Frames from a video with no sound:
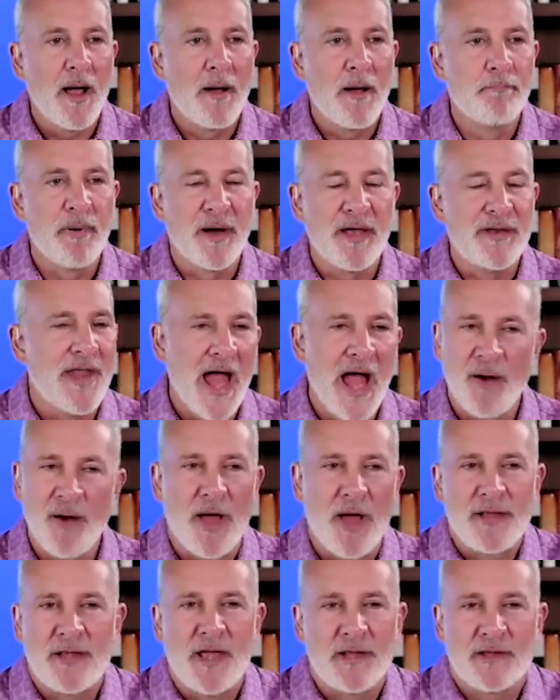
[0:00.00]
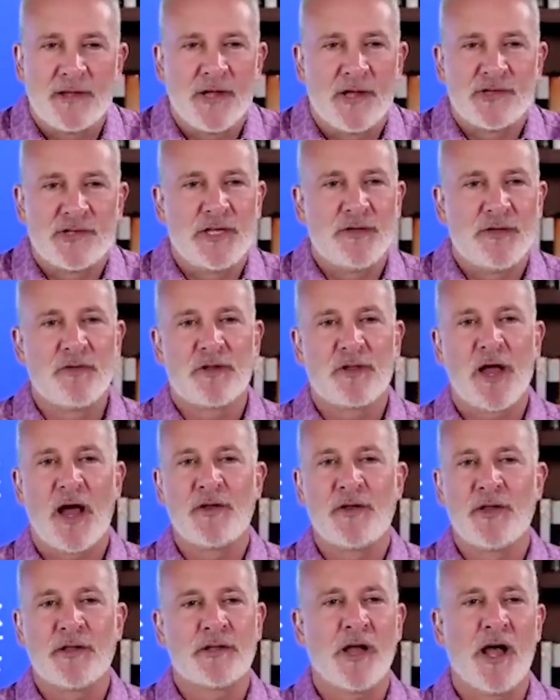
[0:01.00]
But now
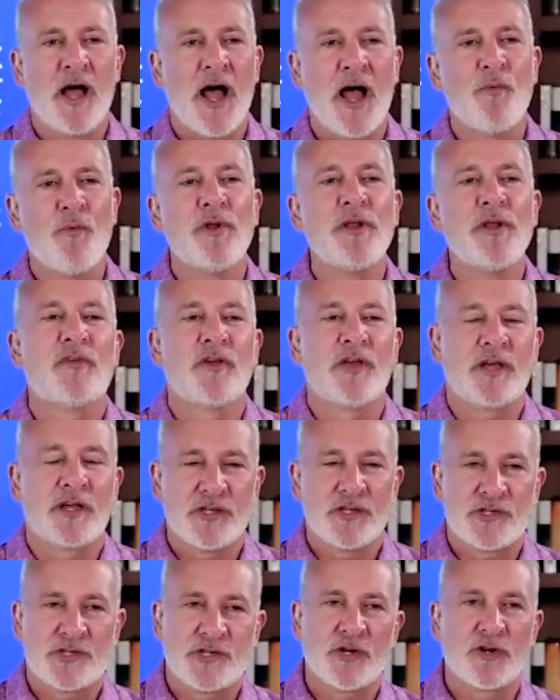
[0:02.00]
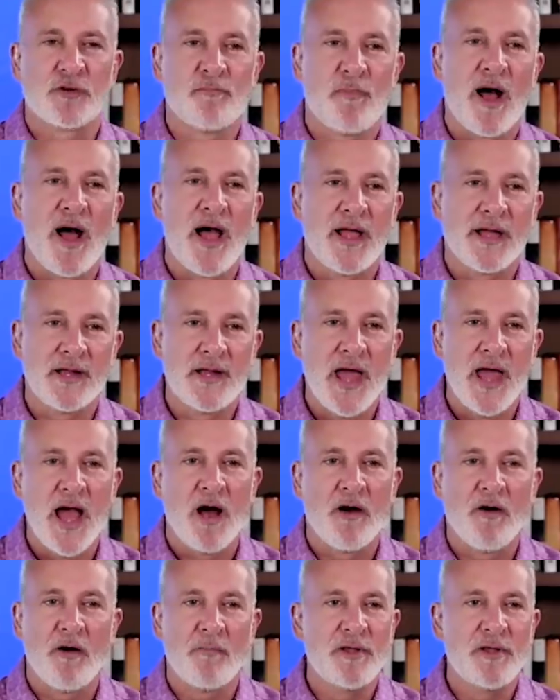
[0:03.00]
I wouldn't even consider buying it now.